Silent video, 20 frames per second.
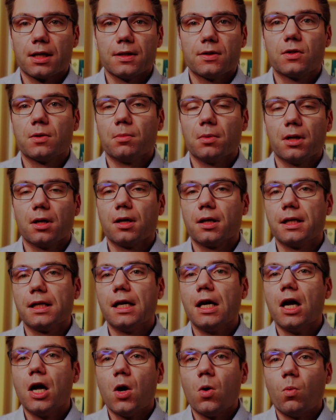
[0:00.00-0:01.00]
Similarly,
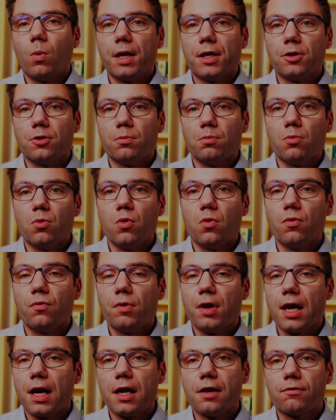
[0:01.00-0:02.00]
when you move
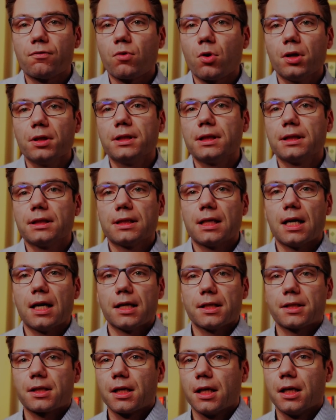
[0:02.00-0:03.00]
a front-end
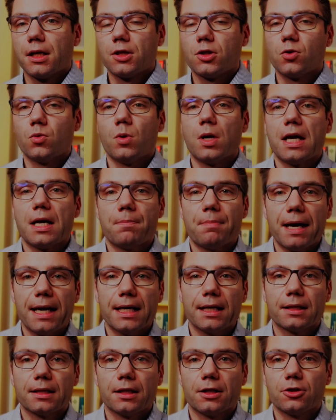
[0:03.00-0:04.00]
task to a
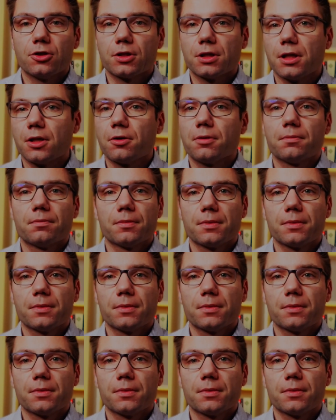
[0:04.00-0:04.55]
back-end engineer,